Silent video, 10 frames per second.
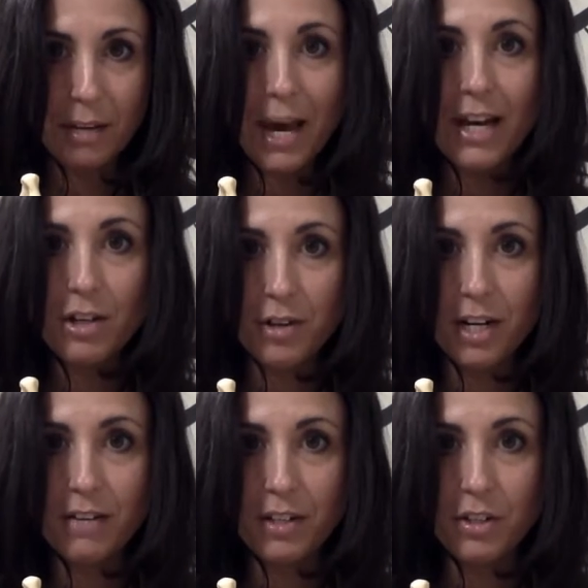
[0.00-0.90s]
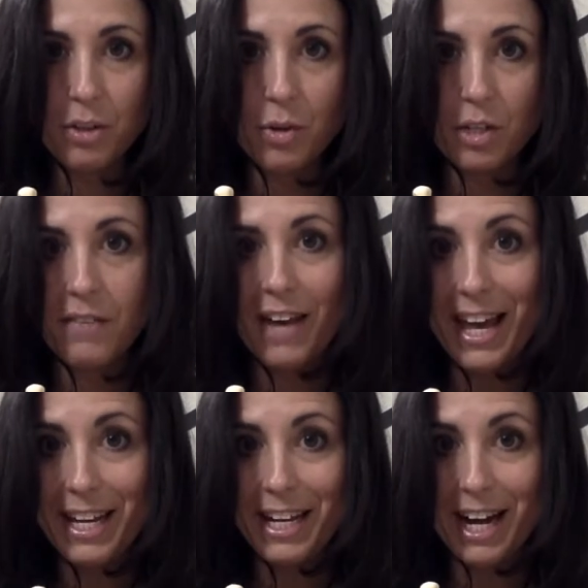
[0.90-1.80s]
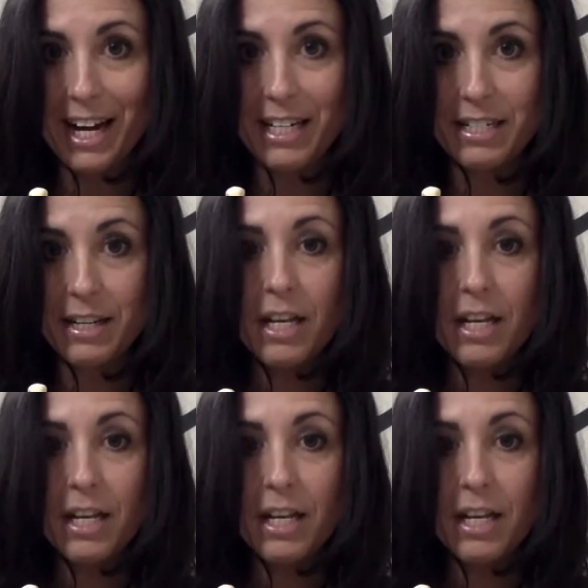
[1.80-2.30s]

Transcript: penetrative intercourse of any kind.